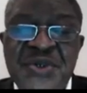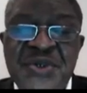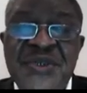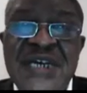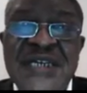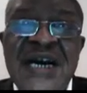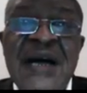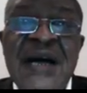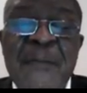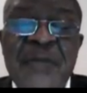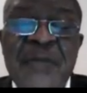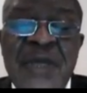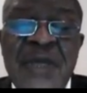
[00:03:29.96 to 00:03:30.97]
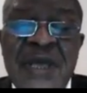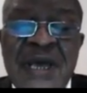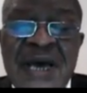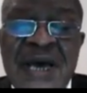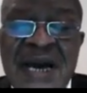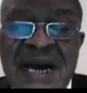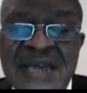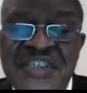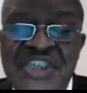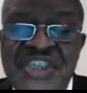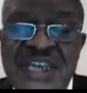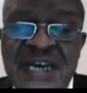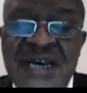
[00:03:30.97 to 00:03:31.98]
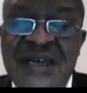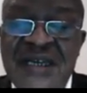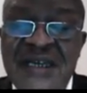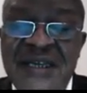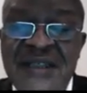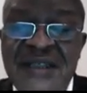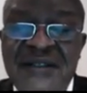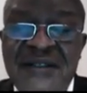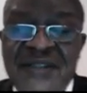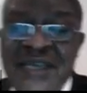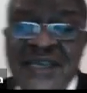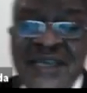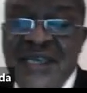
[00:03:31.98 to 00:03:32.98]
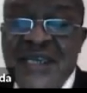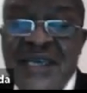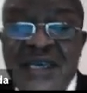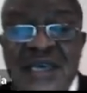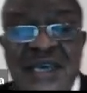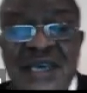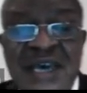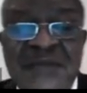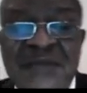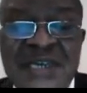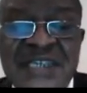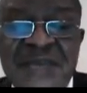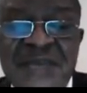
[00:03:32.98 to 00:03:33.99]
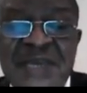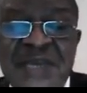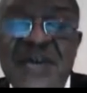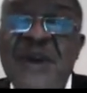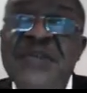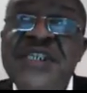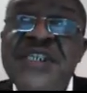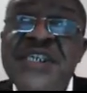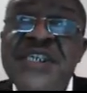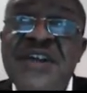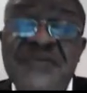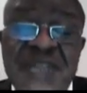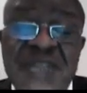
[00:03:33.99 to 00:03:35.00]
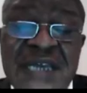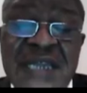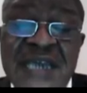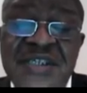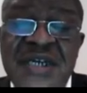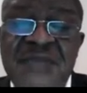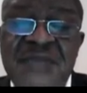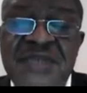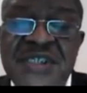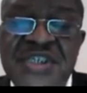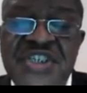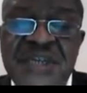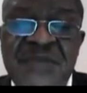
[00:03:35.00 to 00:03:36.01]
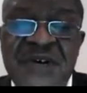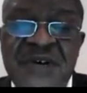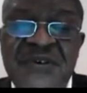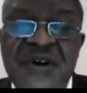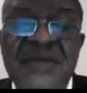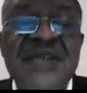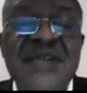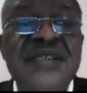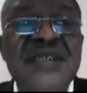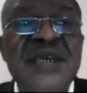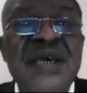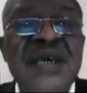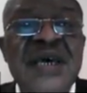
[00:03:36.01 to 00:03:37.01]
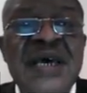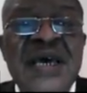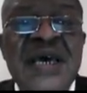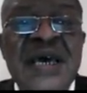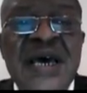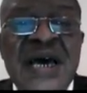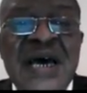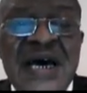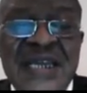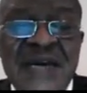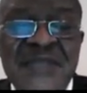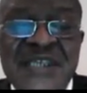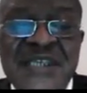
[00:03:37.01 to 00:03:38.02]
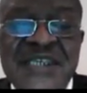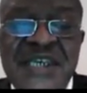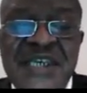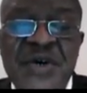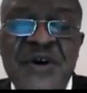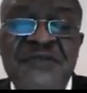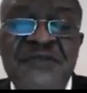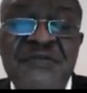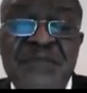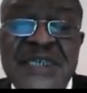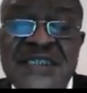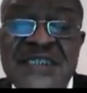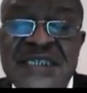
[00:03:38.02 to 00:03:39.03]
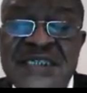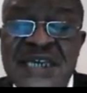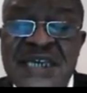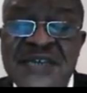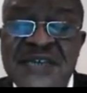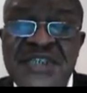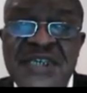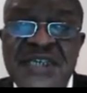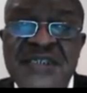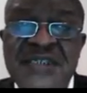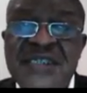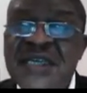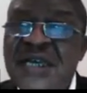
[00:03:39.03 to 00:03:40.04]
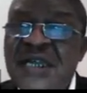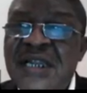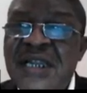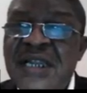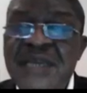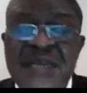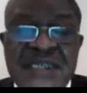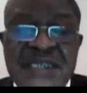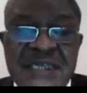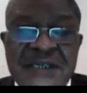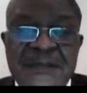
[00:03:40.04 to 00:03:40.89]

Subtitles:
Dada. I chair the MSME Committee of the Nigerian-British Chamber of Commerce, and I'm the CEO of Mid-City Associates Limited.